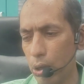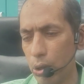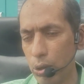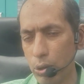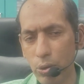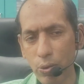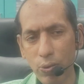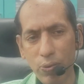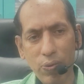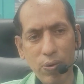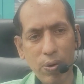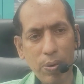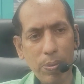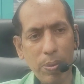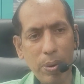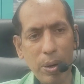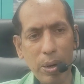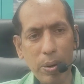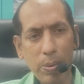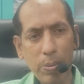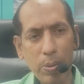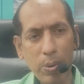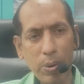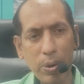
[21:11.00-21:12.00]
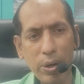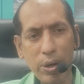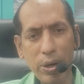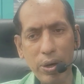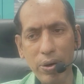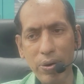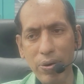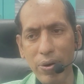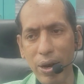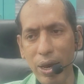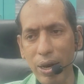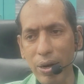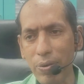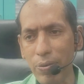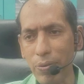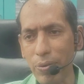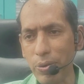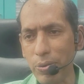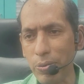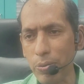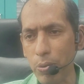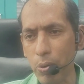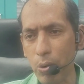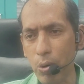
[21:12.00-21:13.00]
So female reproductive tract we
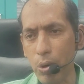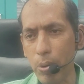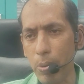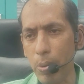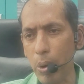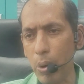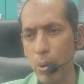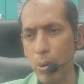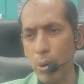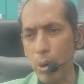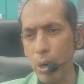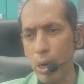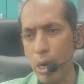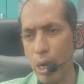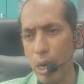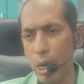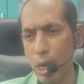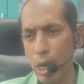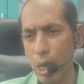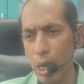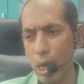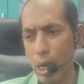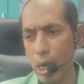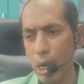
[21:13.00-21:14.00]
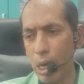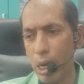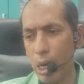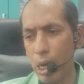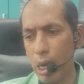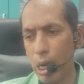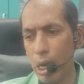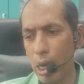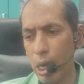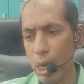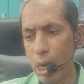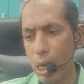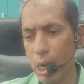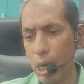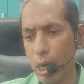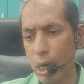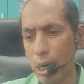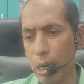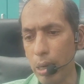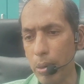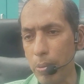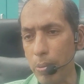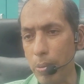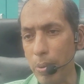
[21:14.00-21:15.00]
spoke about,
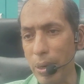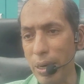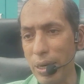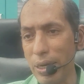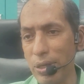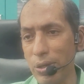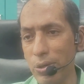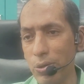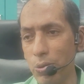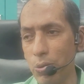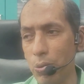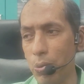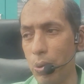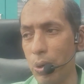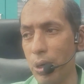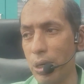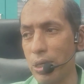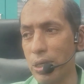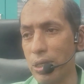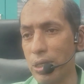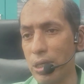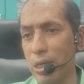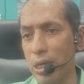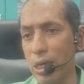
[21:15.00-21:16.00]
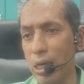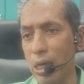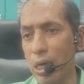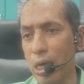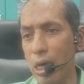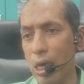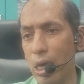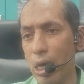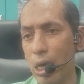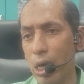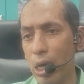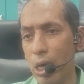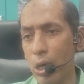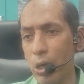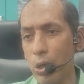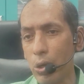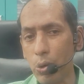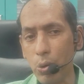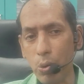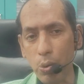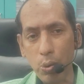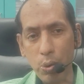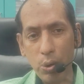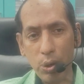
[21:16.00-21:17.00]
it leads towards the
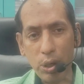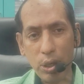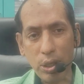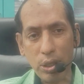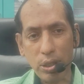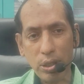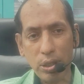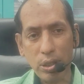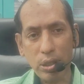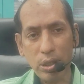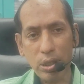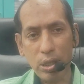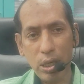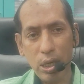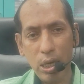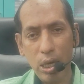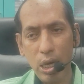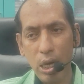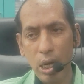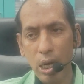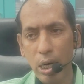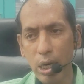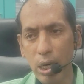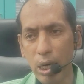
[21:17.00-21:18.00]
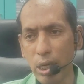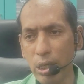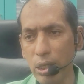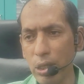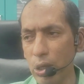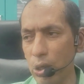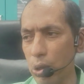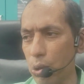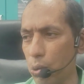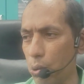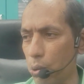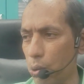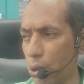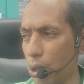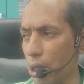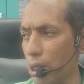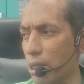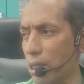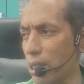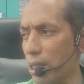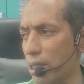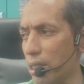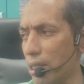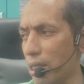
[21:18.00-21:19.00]
uterus. Does the
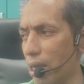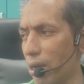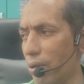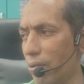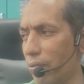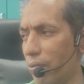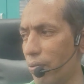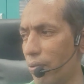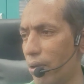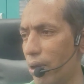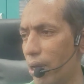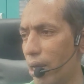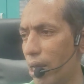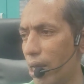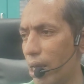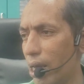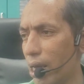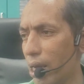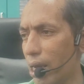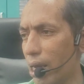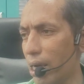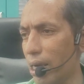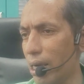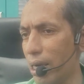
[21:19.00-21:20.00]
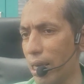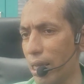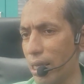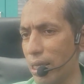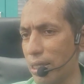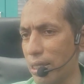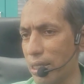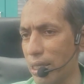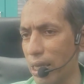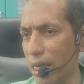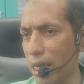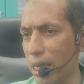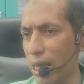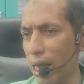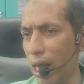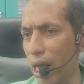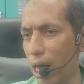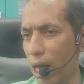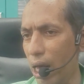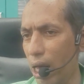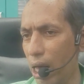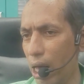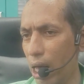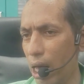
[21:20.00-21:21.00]
uterus itself contain
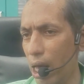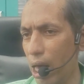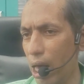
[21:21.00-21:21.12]
cilia?